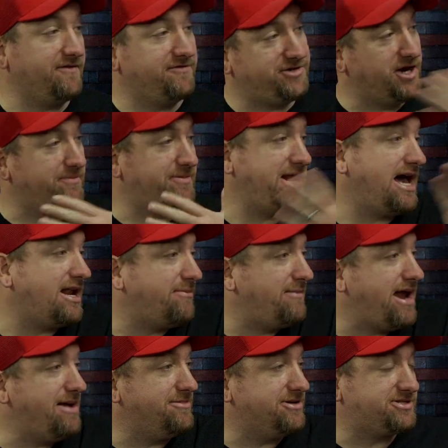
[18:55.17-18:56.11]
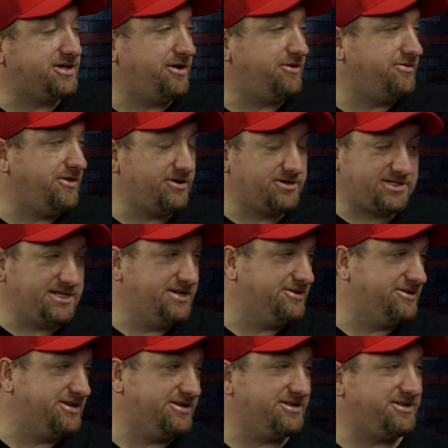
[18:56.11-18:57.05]
of jumping Alabama, so they're
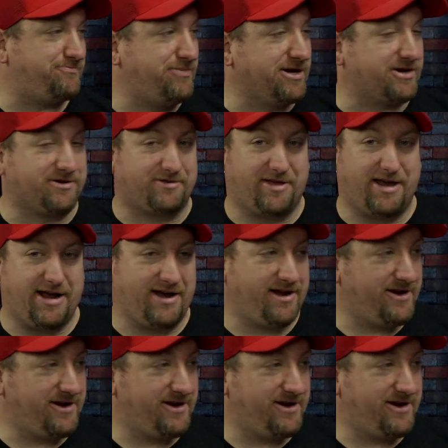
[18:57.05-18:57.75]
still in a pickle there.